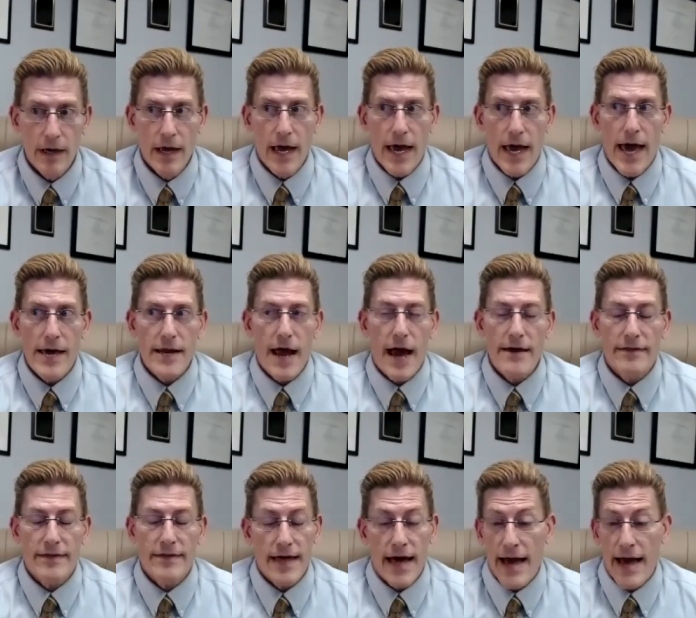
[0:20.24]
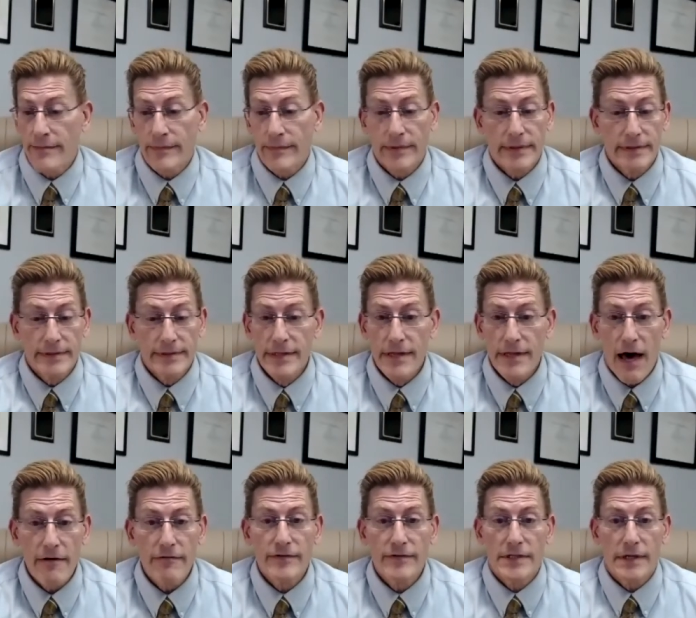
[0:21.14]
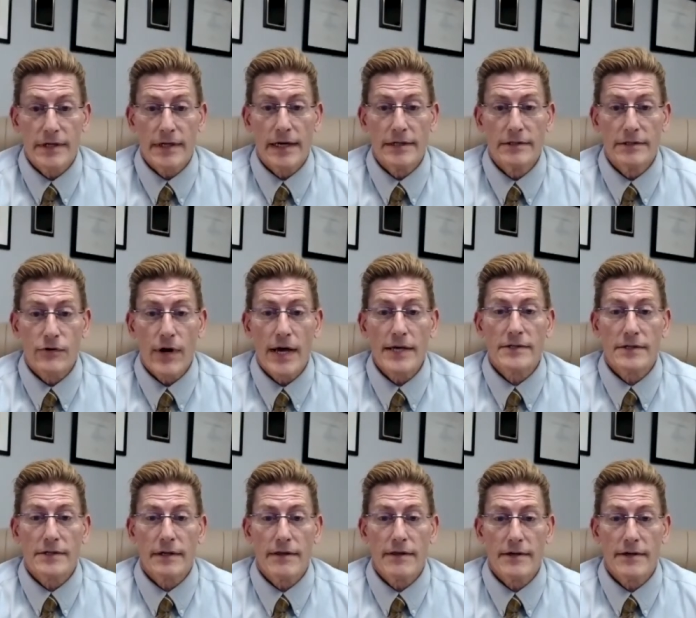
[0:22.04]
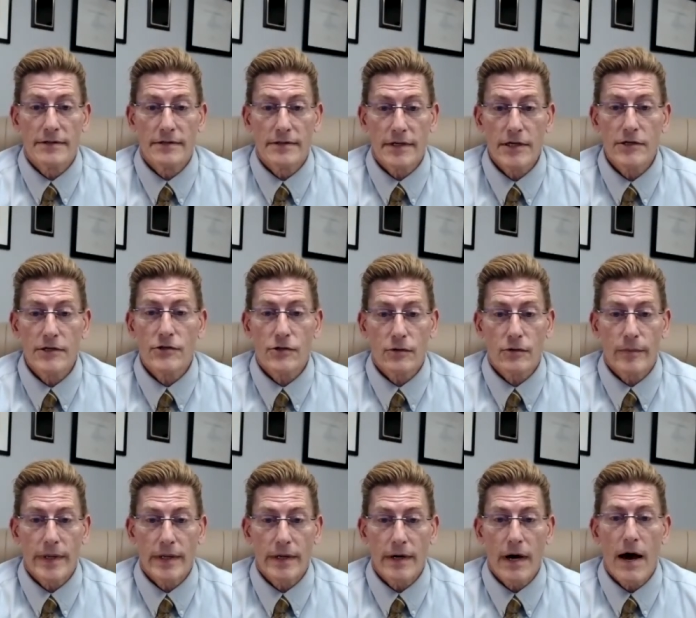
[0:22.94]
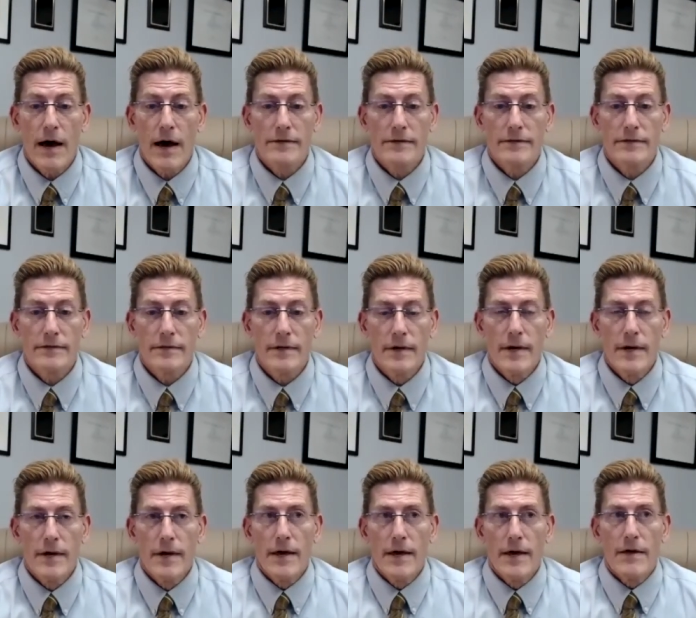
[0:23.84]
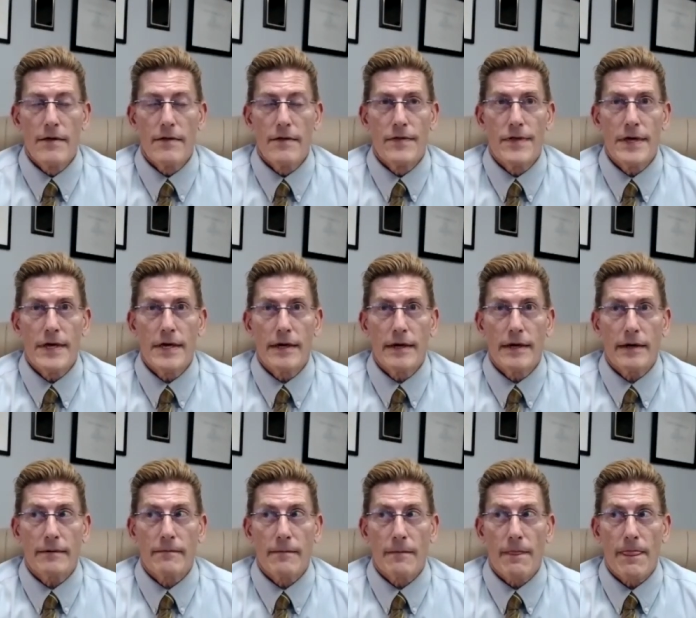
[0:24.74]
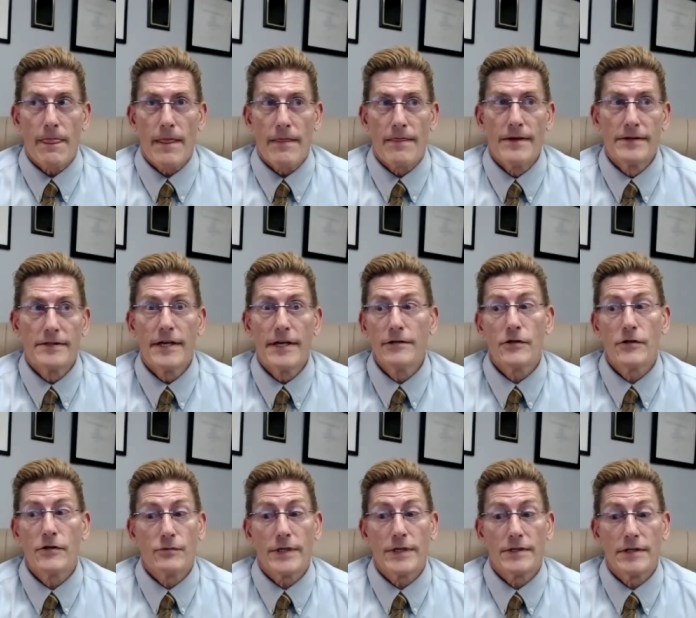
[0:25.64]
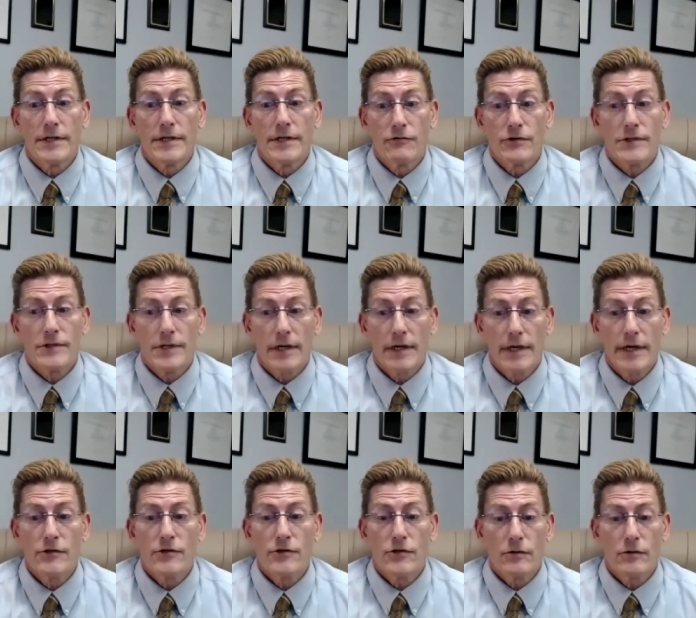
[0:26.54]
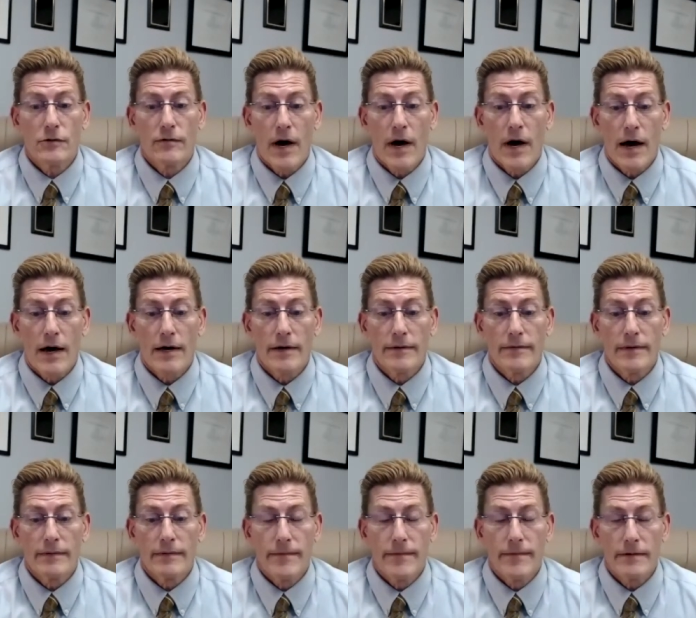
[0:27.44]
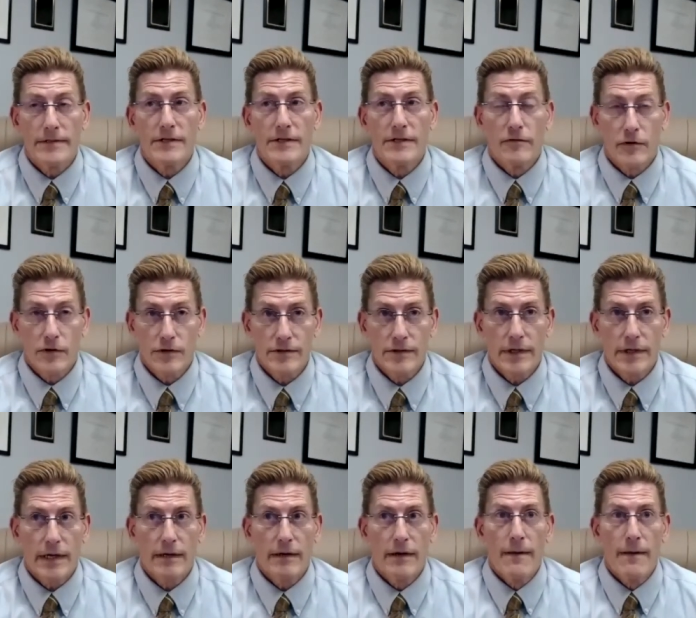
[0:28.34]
and I I loved addressing this issue because the this industry is an interesting issue, uh, diversity